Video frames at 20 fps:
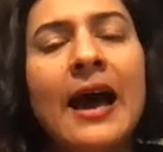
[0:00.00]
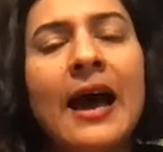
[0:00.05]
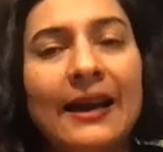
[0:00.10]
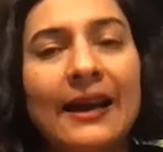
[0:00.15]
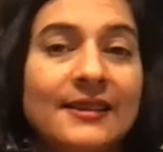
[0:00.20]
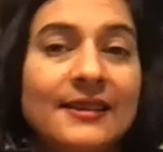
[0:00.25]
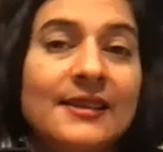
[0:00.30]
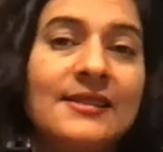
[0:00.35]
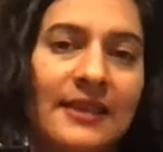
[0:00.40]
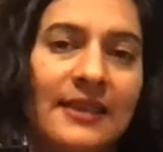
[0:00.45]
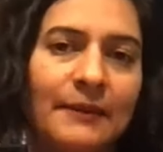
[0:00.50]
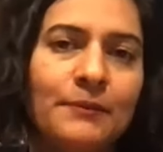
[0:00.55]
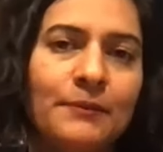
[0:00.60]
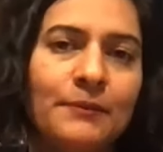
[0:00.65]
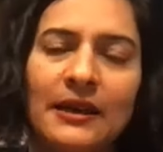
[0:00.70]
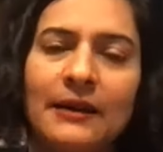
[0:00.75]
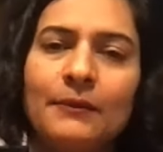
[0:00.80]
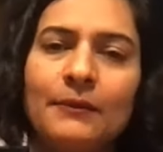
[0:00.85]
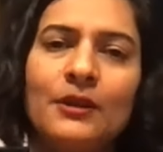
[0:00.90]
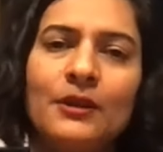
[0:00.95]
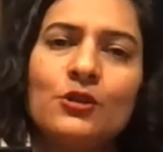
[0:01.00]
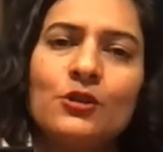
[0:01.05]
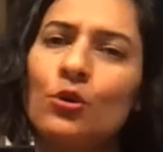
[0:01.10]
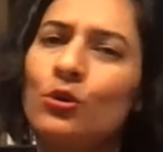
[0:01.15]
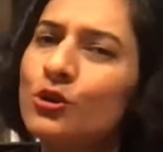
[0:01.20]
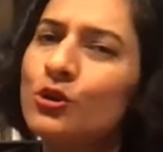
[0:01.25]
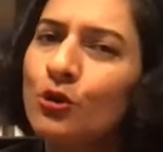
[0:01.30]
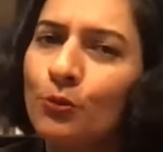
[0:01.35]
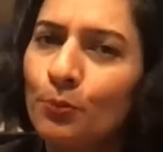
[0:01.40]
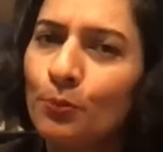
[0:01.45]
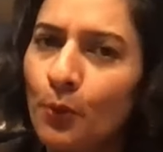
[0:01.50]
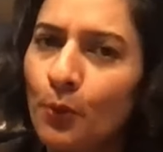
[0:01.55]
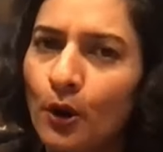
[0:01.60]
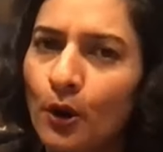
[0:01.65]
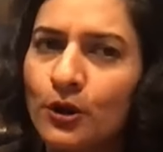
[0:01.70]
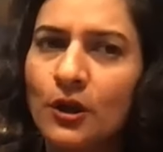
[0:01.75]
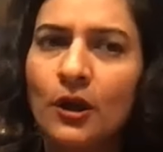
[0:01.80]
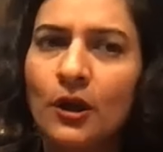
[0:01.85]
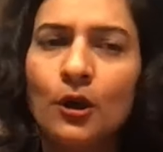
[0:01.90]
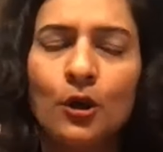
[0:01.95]
At the same time, it's also
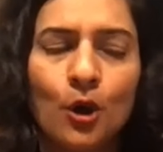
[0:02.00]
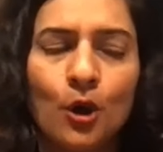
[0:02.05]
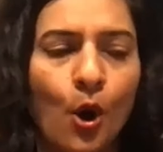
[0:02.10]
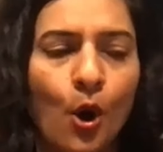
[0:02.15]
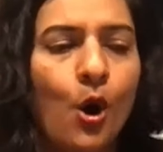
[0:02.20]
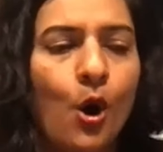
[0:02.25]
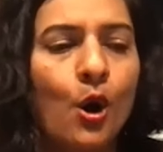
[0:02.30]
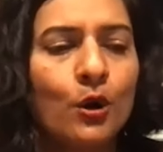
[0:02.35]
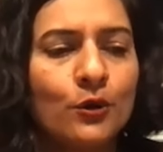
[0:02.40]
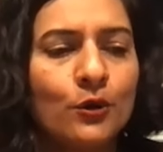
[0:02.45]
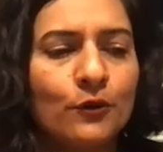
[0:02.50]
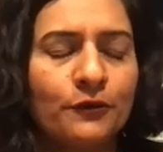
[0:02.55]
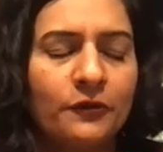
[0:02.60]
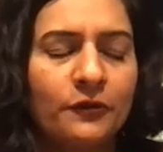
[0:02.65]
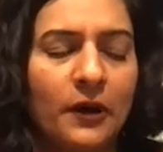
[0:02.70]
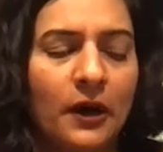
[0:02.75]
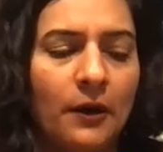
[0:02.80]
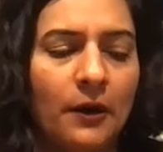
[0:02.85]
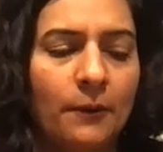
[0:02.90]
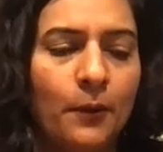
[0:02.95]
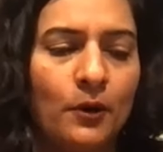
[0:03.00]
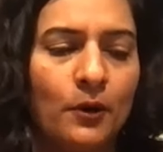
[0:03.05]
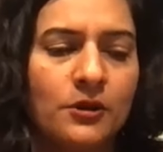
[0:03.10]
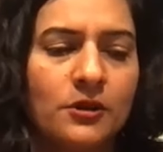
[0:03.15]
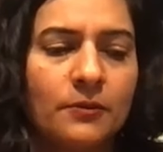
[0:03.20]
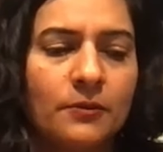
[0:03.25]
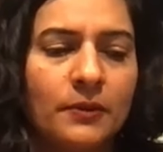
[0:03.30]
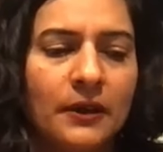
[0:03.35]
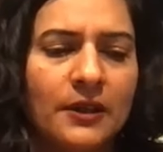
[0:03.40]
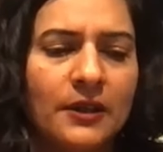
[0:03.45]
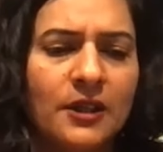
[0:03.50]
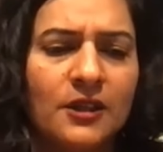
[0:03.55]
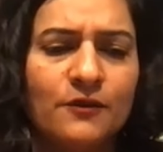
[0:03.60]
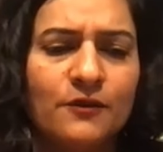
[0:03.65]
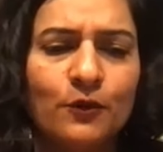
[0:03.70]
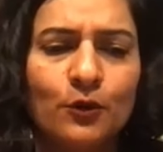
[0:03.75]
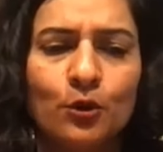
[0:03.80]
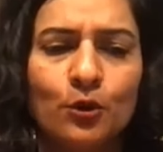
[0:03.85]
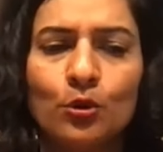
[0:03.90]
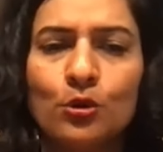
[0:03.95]
brought a lot of uh, possibilities
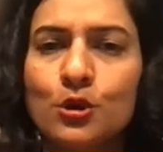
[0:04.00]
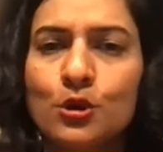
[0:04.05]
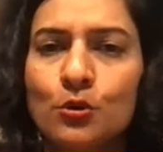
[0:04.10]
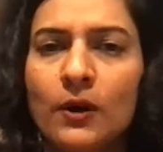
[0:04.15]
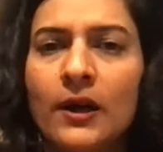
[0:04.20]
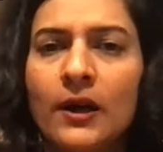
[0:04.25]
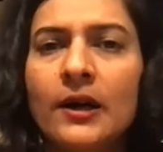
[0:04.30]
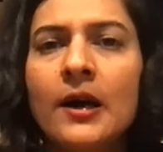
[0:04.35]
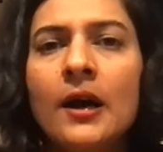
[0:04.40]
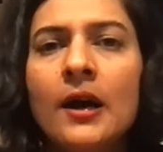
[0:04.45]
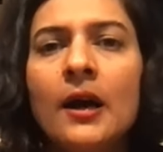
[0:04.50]
for those who are